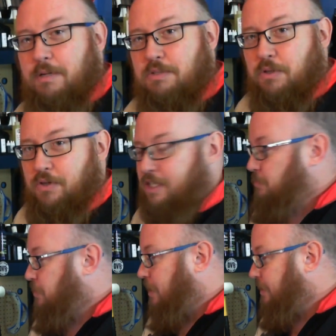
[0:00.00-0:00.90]
while you guys were
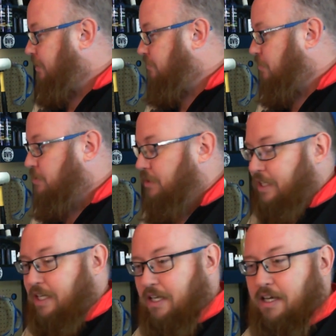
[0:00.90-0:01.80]
talking,
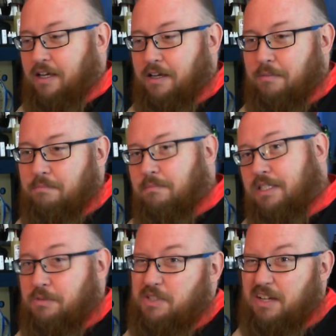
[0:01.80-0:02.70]
unfortunately, because it
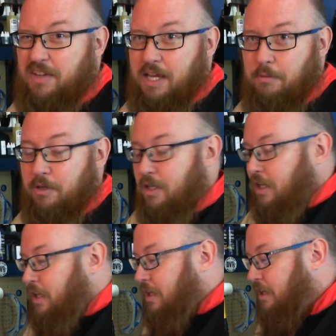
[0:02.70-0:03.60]
was off camera.
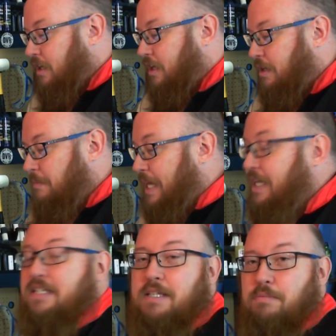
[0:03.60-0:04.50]
That
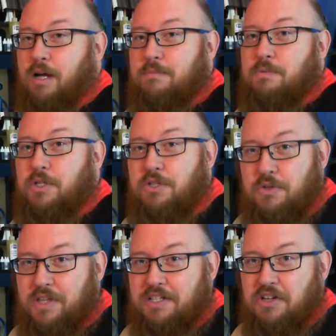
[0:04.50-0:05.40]
is the problems when you do
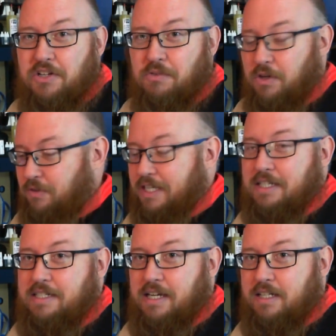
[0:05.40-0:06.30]
things on your own. As I
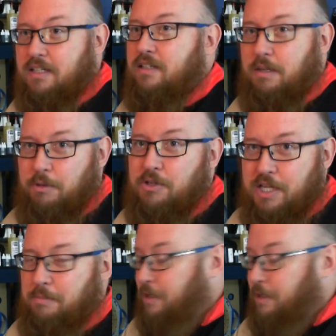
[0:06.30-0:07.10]
said, computers hate me.